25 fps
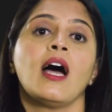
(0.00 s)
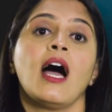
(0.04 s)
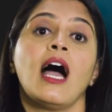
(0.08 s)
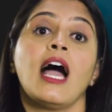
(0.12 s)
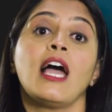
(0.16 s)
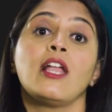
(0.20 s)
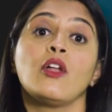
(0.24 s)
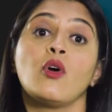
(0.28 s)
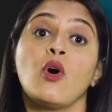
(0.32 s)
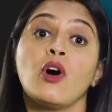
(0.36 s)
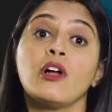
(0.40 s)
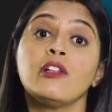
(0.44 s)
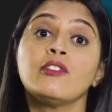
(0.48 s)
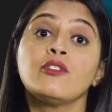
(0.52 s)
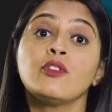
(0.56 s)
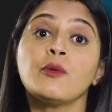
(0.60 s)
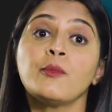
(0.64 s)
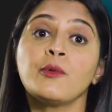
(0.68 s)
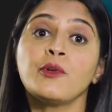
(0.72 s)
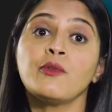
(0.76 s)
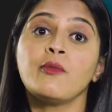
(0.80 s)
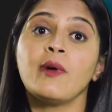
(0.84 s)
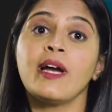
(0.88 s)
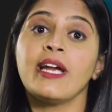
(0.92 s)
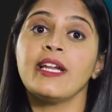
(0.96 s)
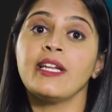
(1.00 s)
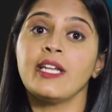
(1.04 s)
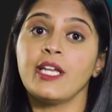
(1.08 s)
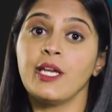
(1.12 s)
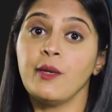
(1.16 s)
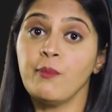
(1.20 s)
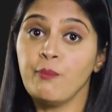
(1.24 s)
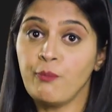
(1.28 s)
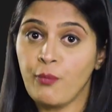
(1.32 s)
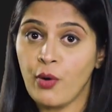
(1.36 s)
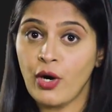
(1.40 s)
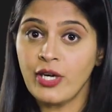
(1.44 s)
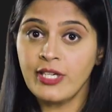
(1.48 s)
I'll also provide
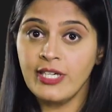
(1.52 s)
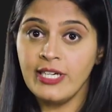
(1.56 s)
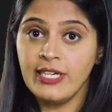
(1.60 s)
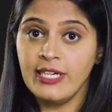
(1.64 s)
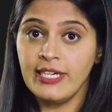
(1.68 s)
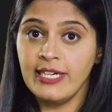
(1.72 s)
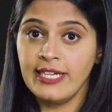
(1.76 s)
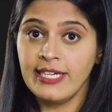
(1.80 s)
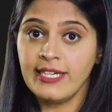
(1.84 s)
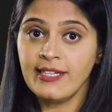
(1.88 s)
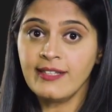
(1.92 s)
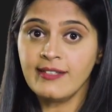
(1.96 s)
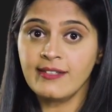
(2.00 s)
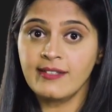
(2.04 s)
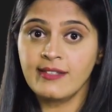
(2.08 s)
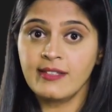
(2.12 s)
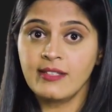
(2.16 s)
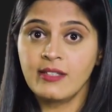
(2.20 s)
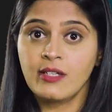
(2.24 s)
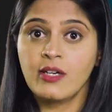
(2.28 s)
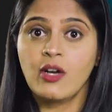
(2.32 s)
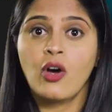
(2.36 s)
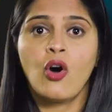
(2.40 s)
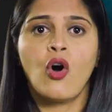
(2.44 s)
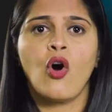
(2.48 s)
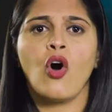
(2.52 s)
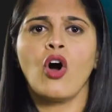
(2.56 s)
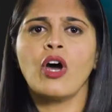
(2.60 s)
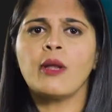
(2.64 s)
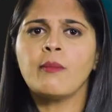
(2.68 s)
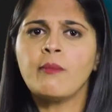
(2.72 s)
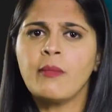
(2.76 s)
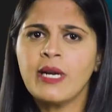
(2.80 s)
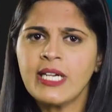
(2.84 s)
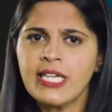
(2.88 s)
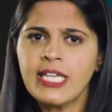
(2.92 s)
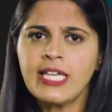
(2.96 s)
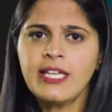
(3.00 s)
important links or
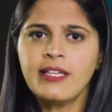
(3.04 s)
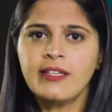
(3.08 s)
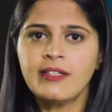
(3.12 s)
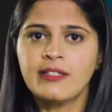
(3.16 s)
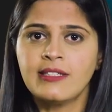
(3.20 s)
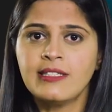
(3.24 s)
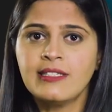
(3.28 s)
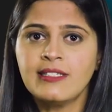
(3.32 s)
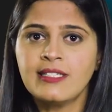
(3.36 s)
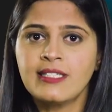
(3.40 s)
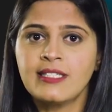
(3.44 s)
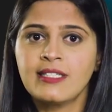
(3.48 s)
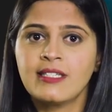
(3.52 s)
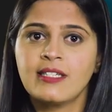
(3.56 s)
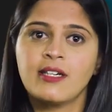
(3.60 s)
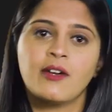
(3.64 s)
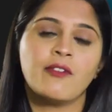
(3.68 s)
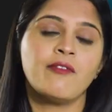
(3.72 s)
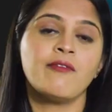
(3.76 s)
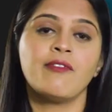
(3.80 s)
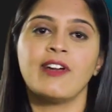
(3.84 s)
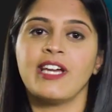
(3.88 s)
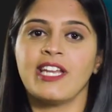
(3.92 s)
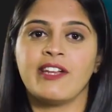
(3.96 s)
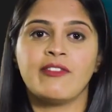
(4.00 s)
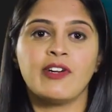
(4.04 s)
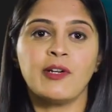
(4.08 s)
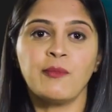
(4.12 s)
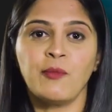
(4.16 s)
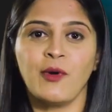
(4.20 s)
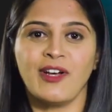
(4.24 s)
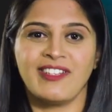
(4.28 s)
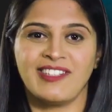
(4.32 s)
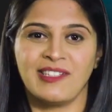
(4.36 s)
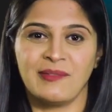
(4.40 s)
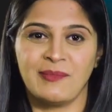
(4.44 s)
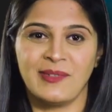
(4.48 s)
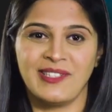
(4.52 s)
materials wherever
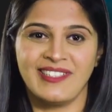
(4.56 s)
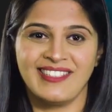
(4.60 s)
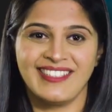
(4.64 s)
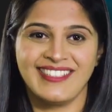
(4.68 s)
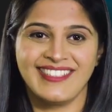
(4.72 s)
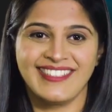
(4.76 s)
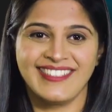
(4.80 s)
possible.